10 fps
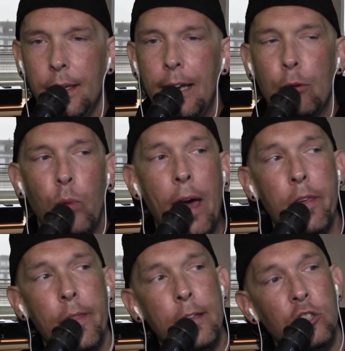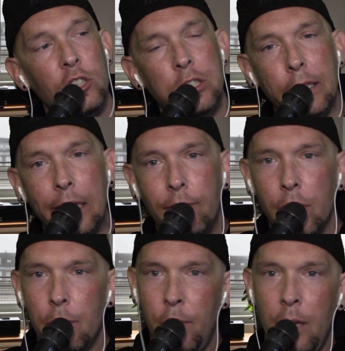And rather than just
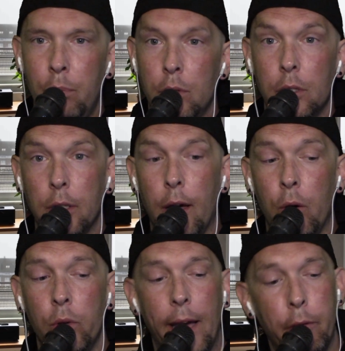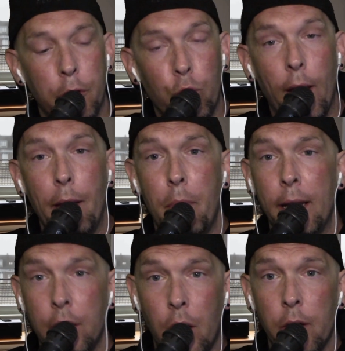leaving the people alone, I would grab
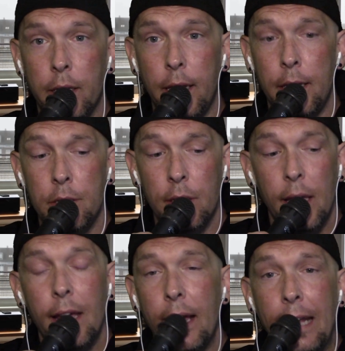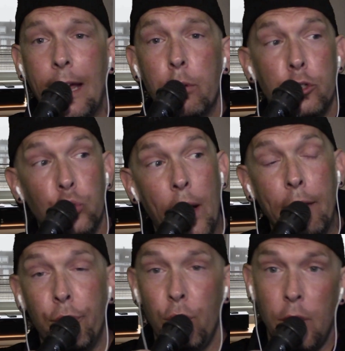my car keys and I would
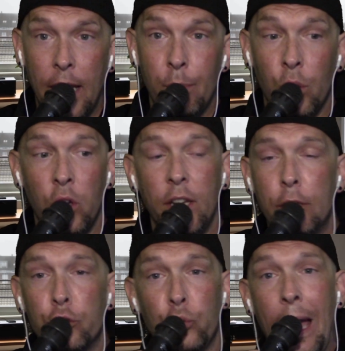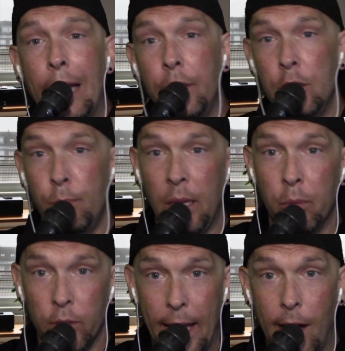drive through the neighborhood and track these
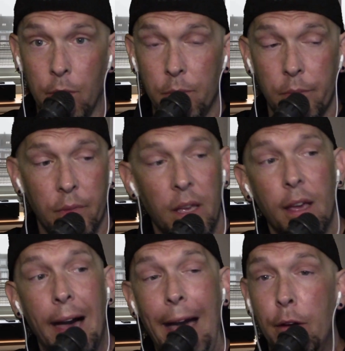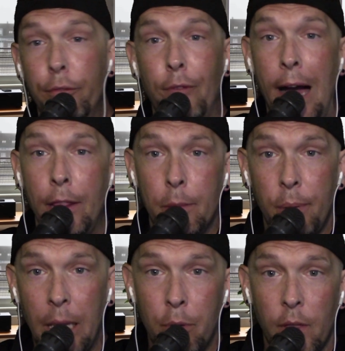people down. I would find the
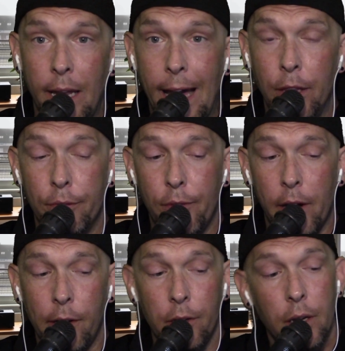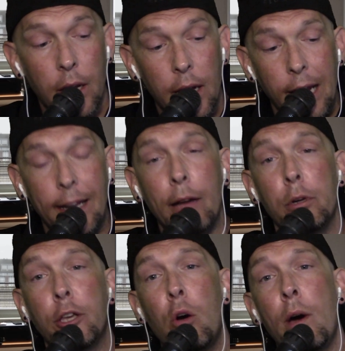people that had the fire and I
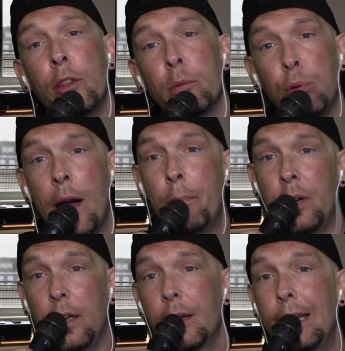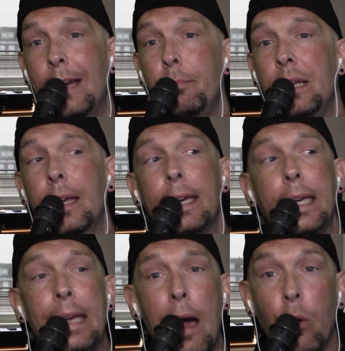would go on their property and I'd be
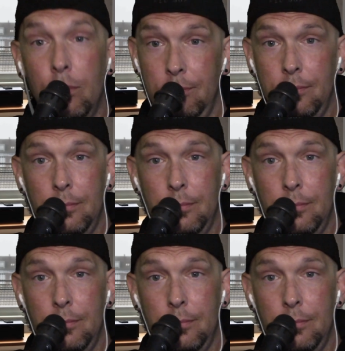like, yo,